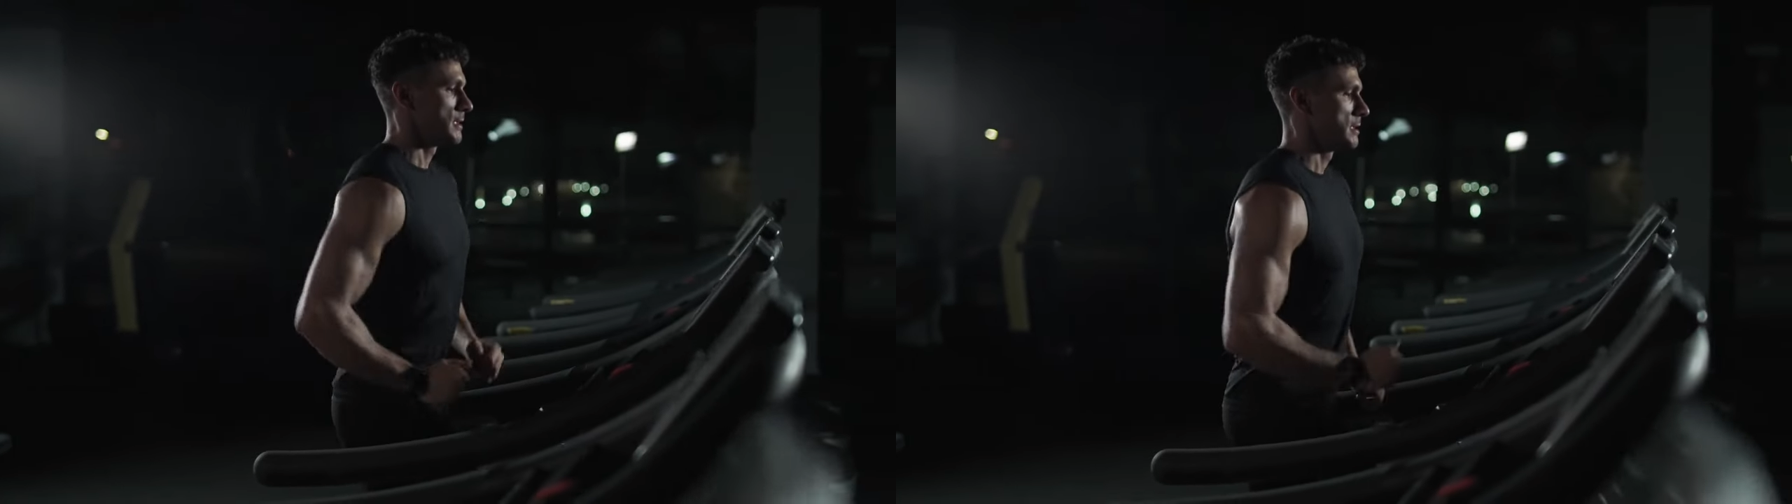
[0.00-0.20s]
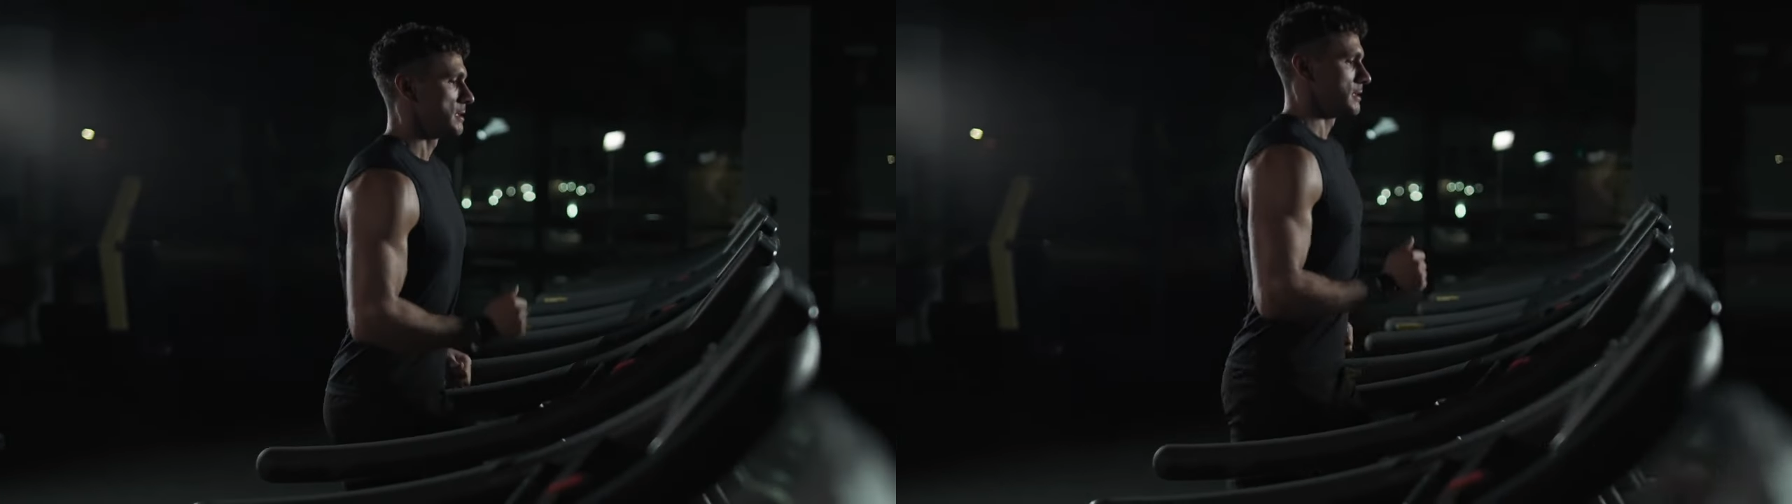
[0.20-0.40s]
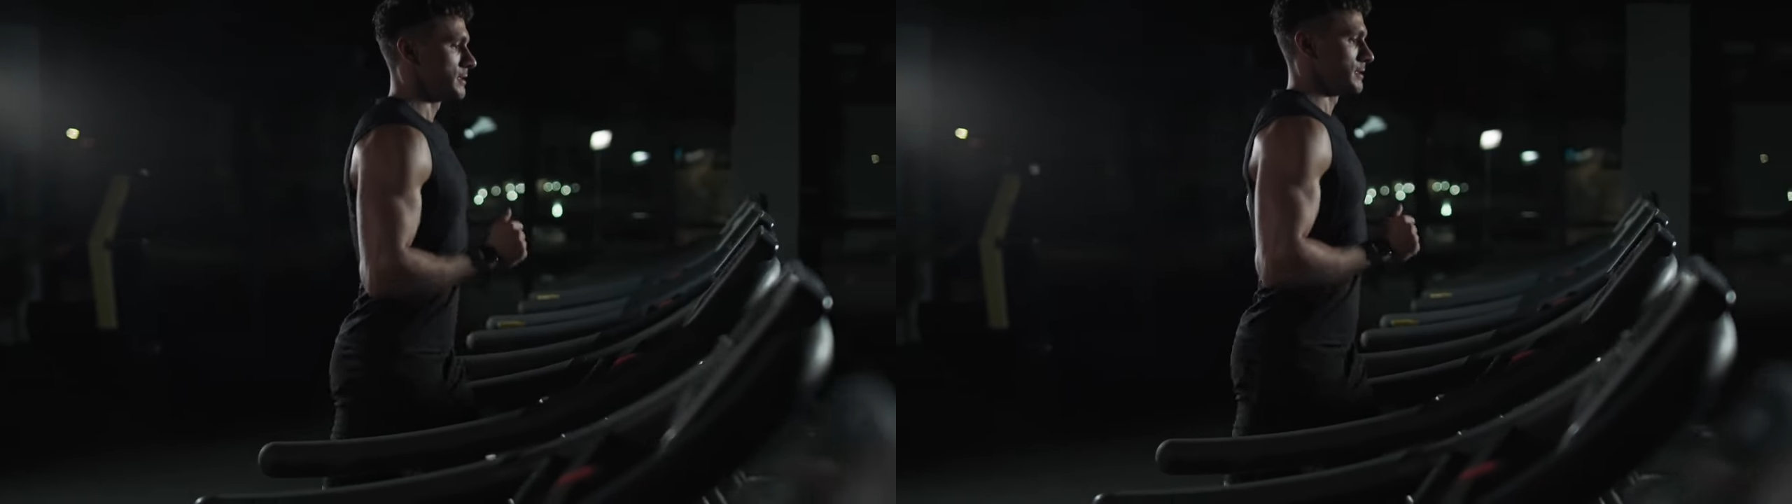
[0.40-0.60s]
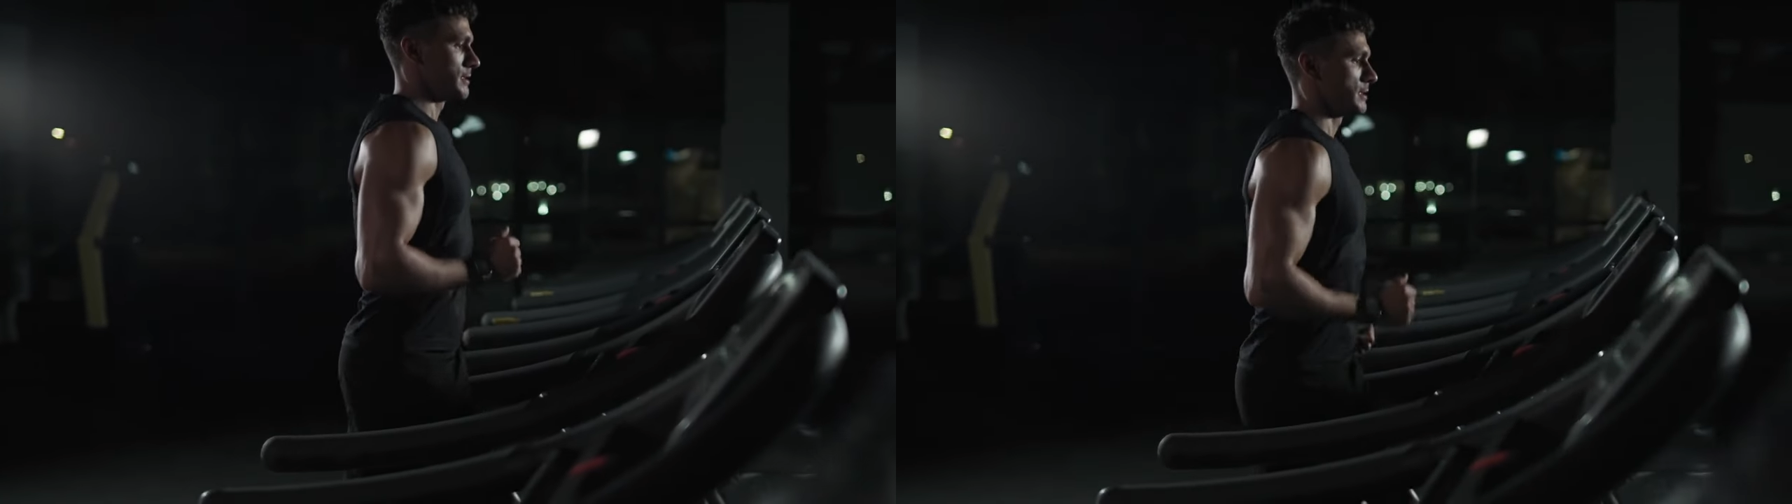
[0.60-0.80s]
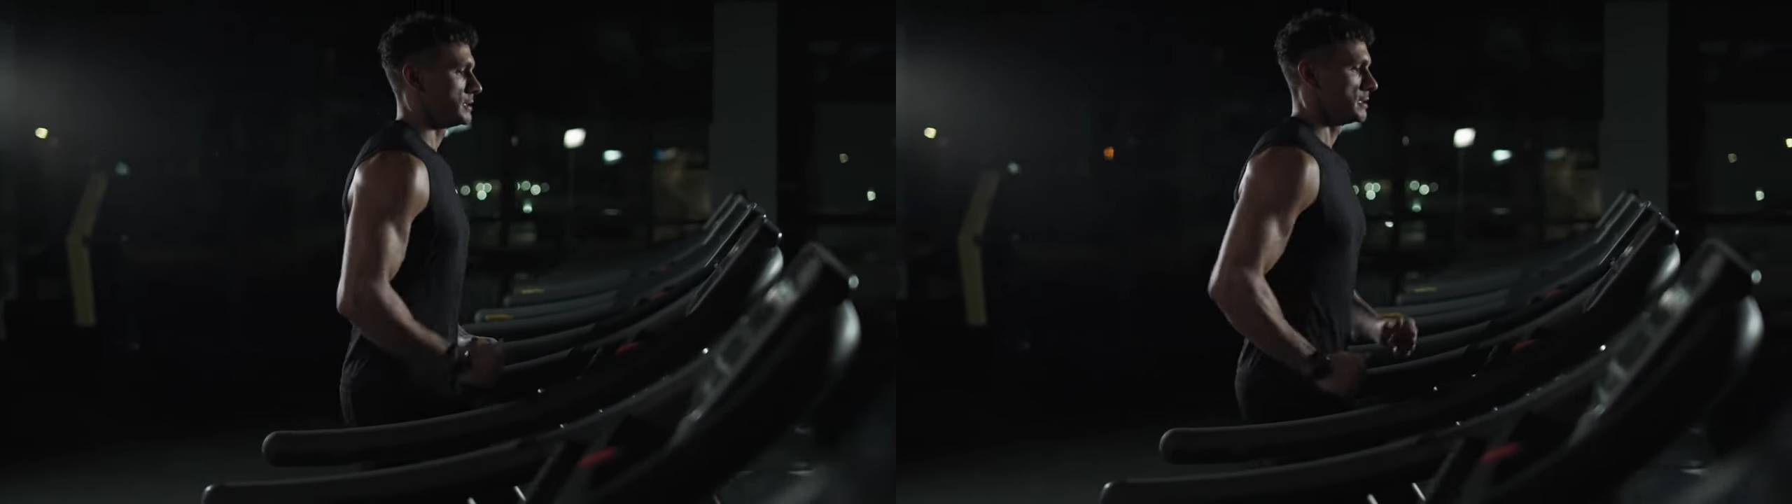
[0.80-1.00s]
the blood to
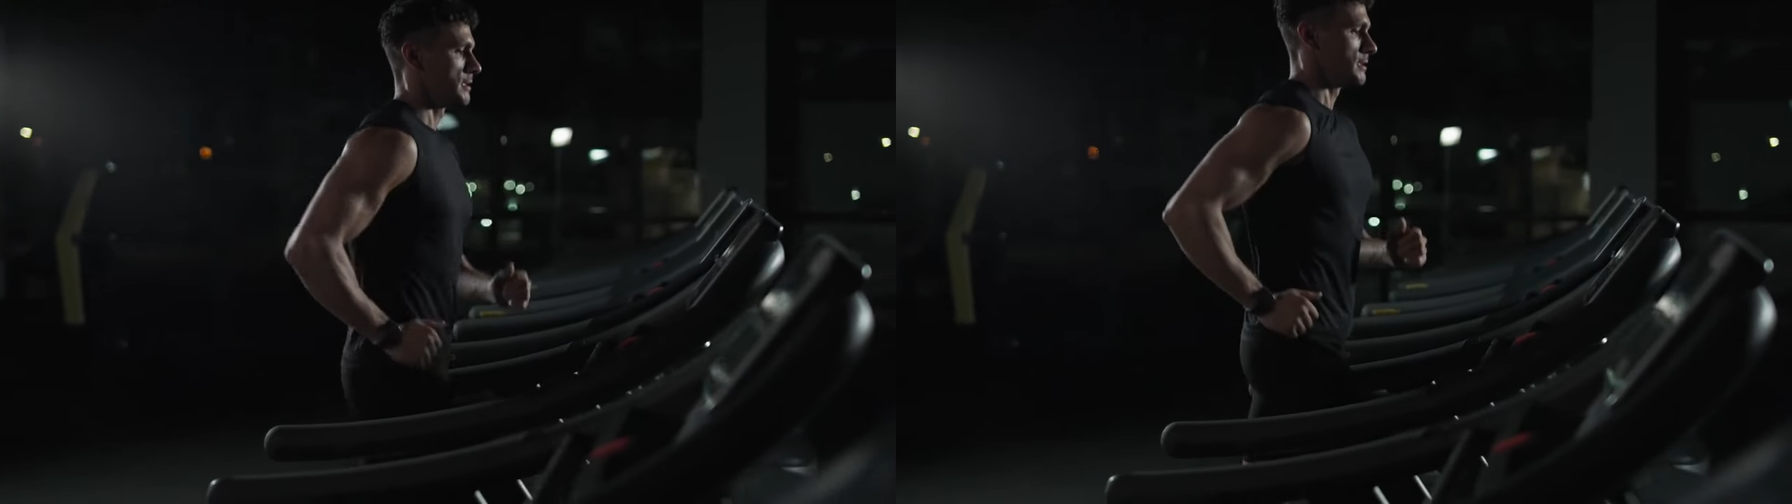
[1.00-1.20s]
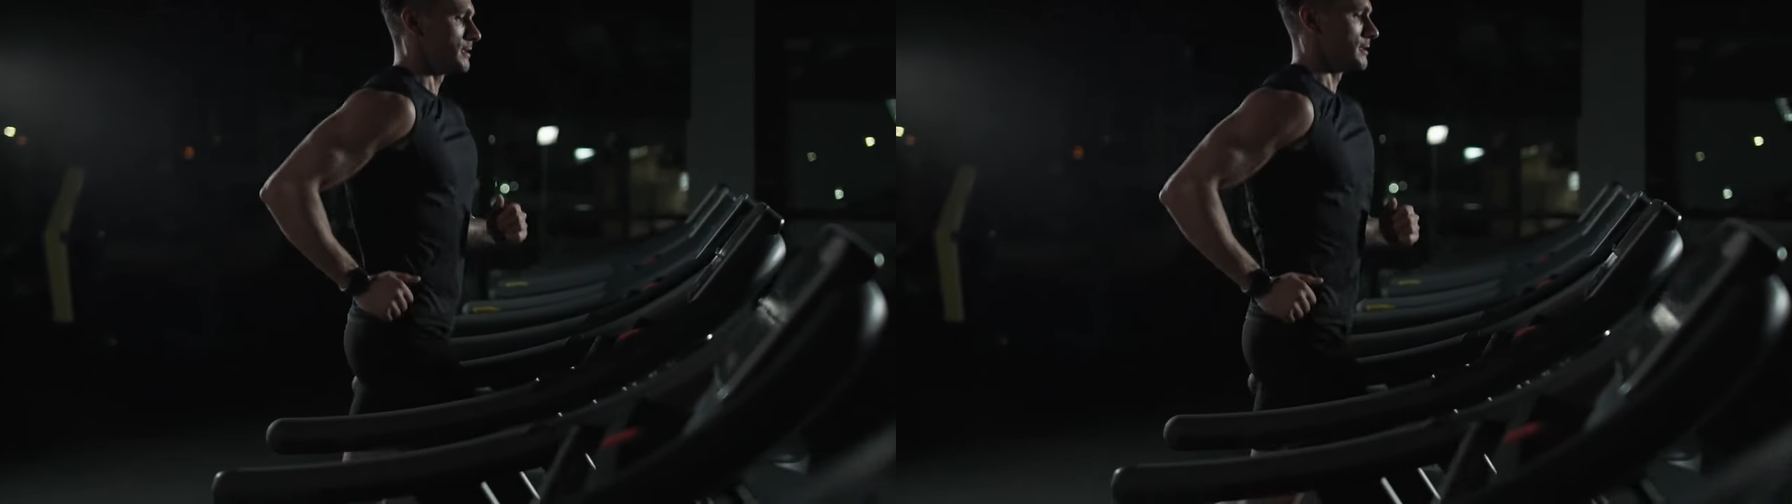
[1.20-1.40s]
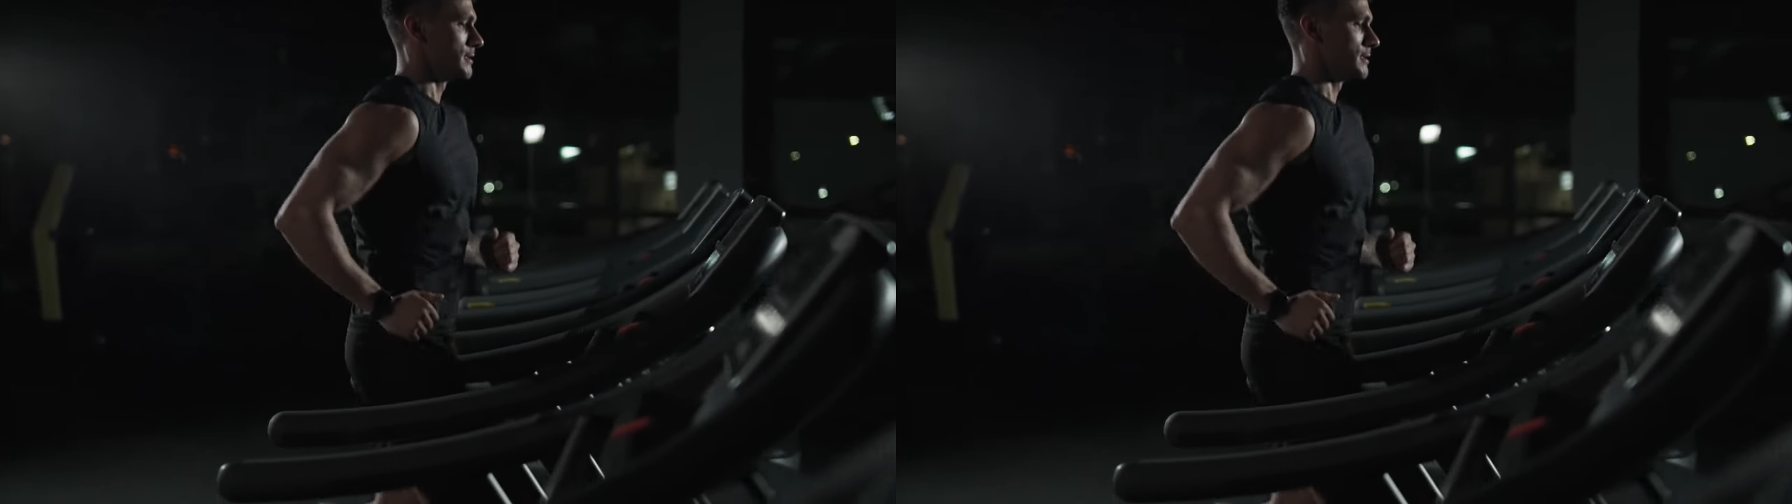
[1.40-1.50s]
the skin is